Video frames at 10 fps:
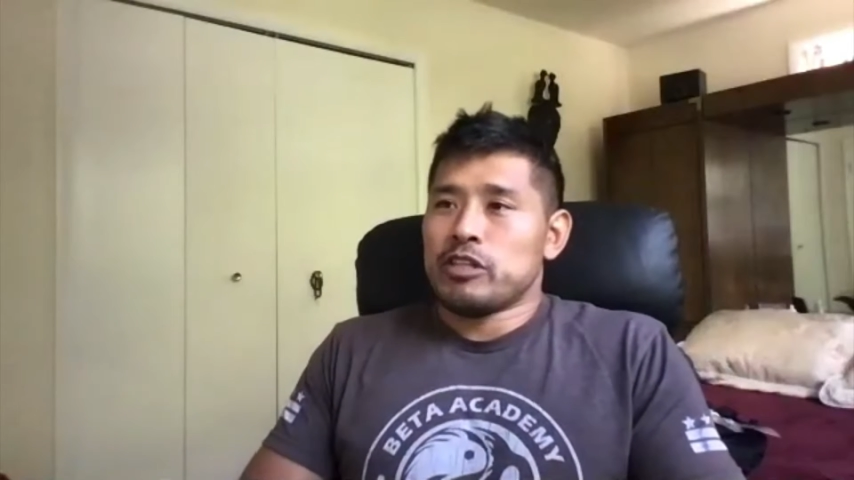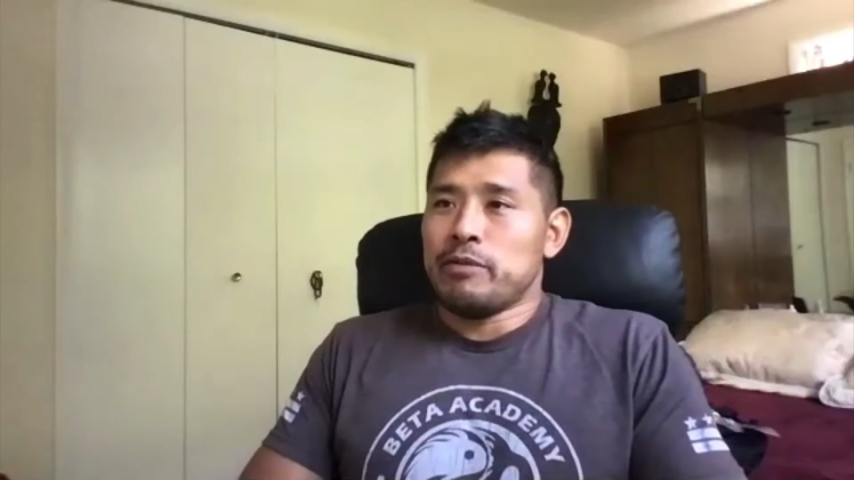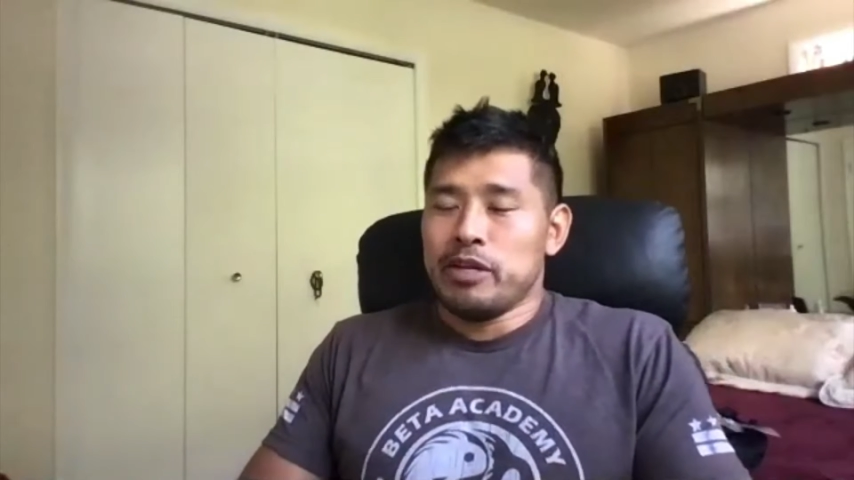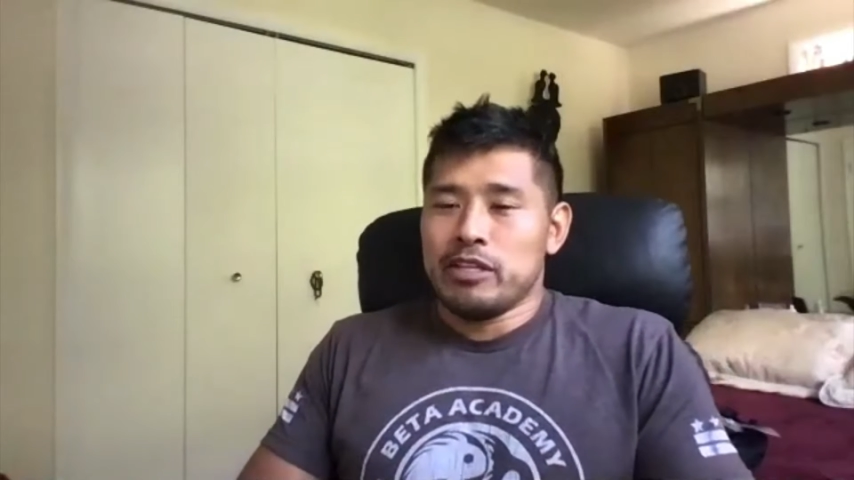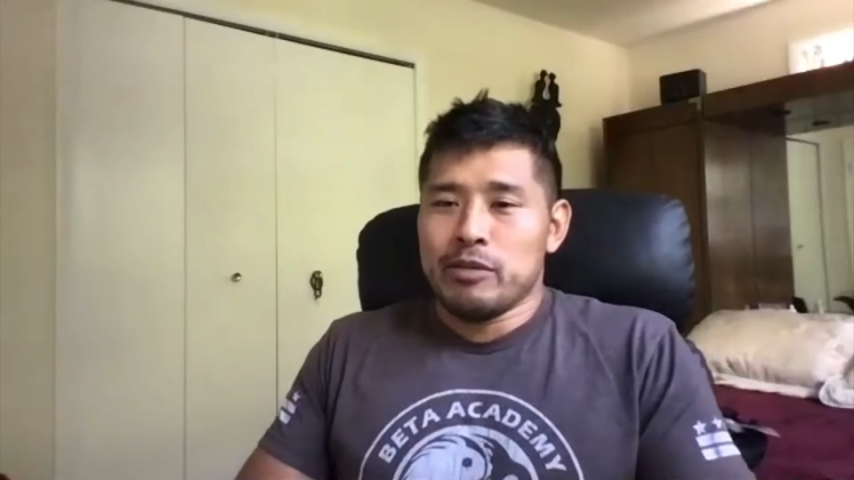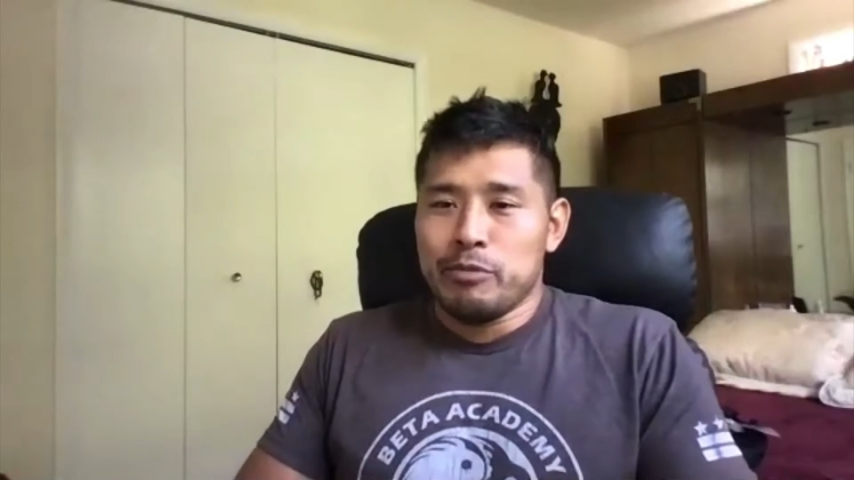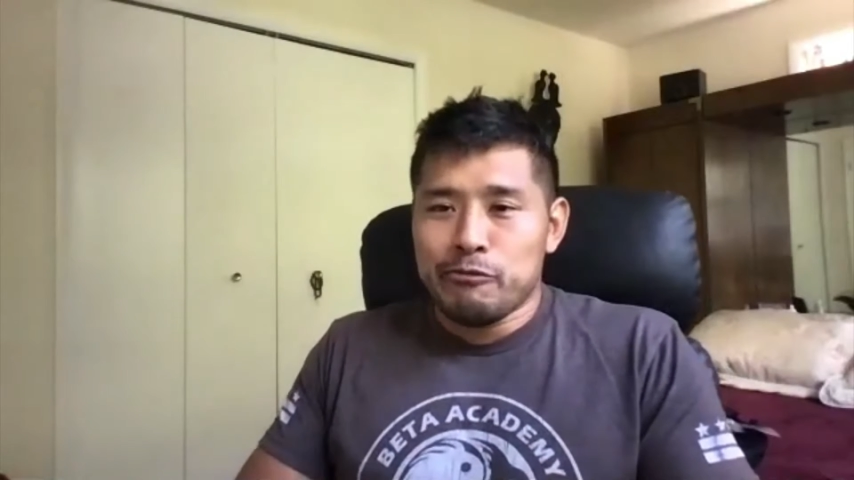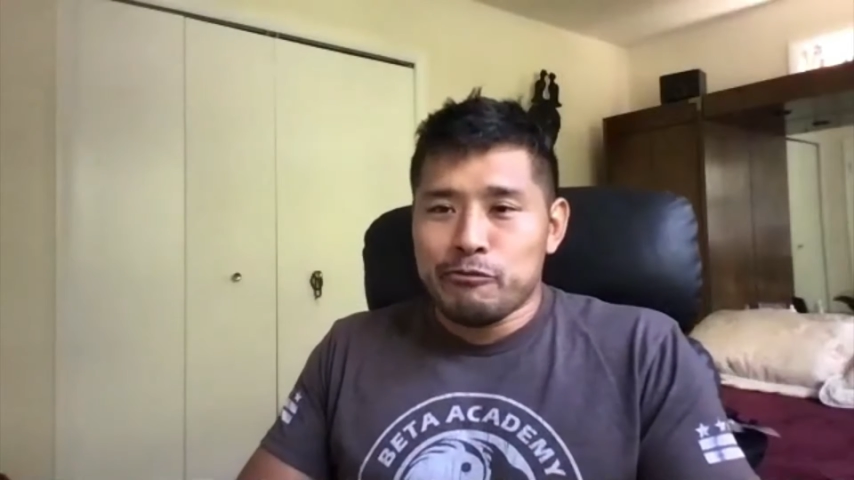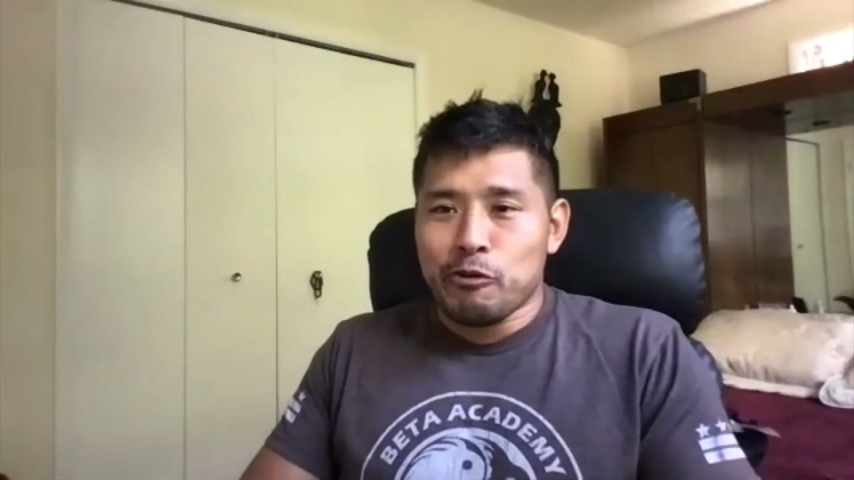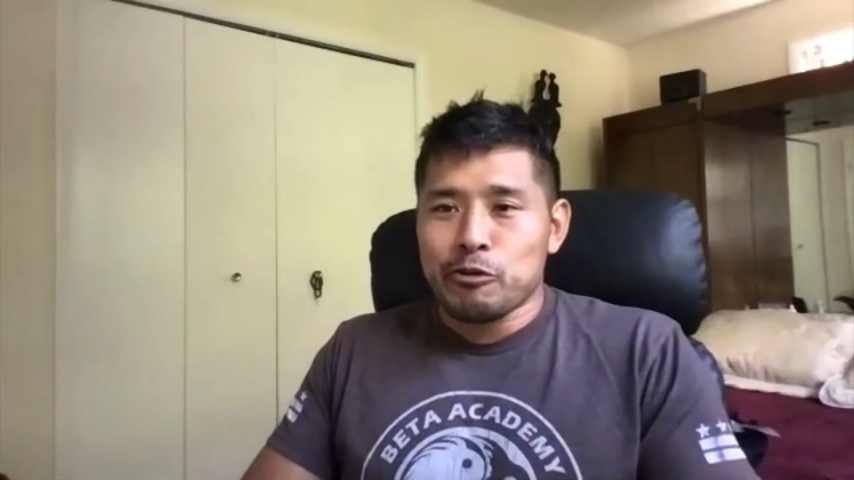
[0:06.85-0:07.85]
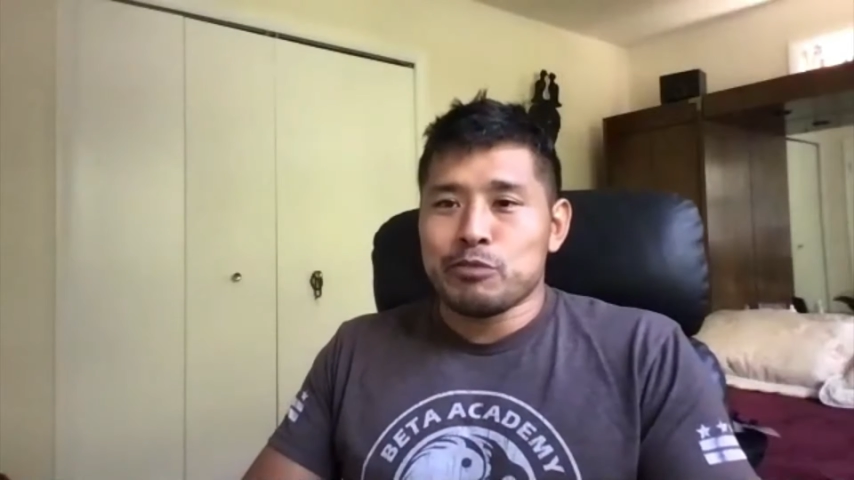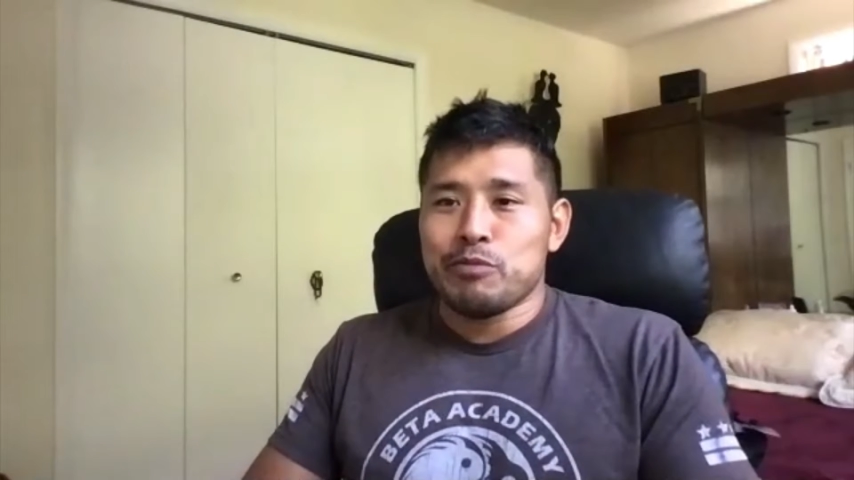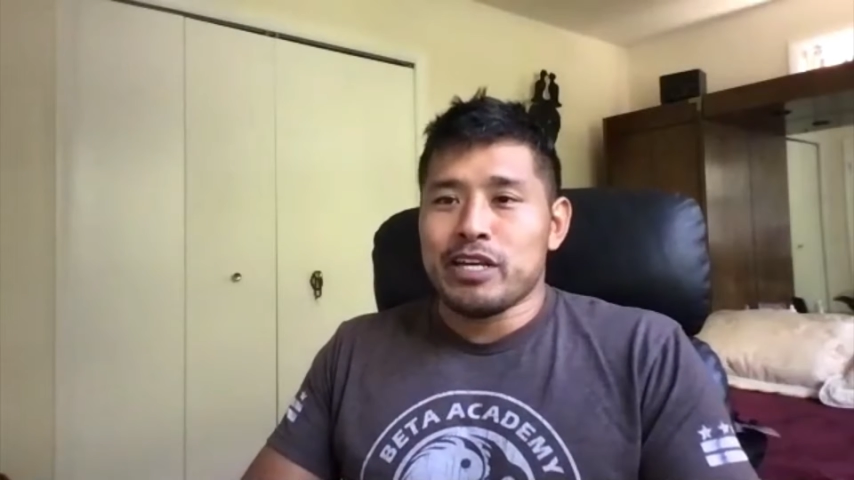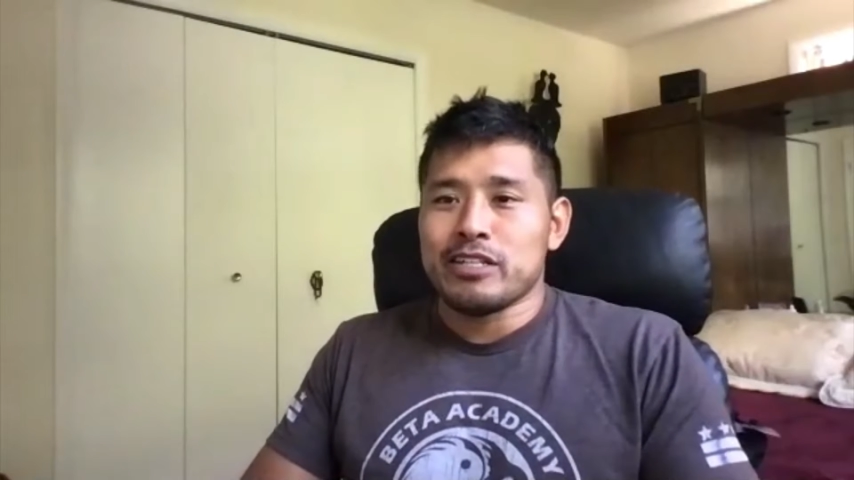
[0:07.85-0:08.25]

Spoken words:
let me first make